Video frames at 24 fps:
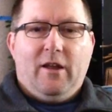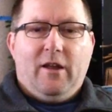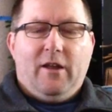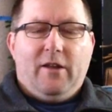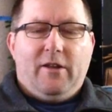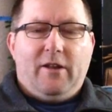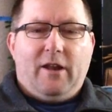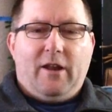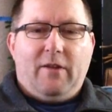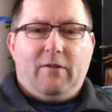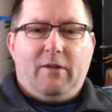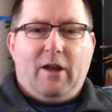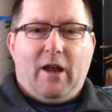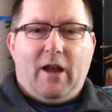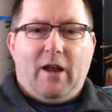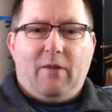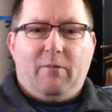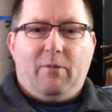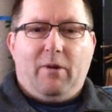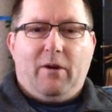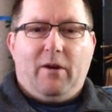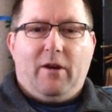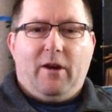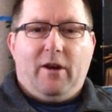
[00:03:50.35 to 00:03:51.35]
same time
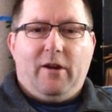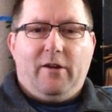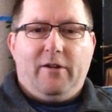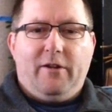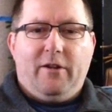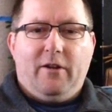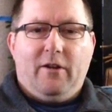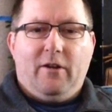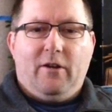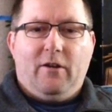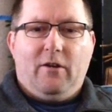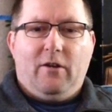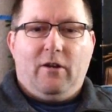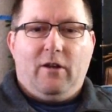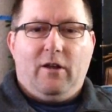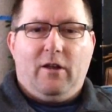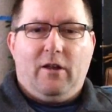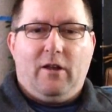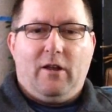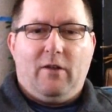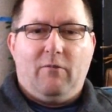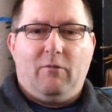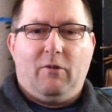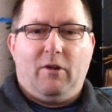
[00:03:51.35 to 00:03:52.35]
period. So
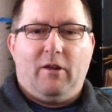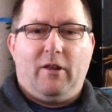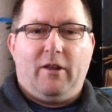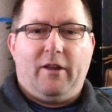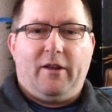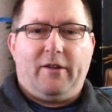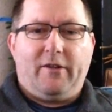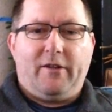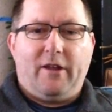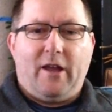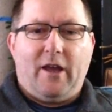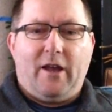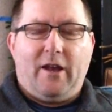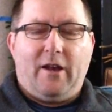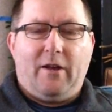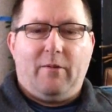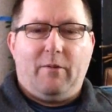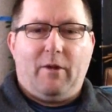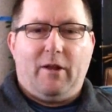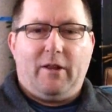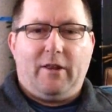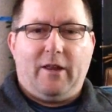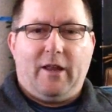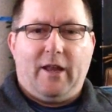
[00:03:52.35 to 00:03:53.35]
I'm really excited
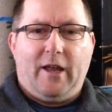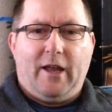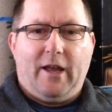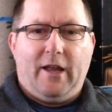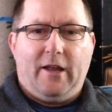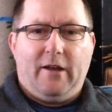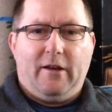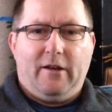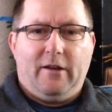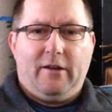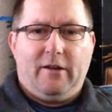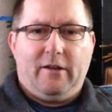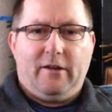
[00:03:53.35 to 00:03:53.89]
about that.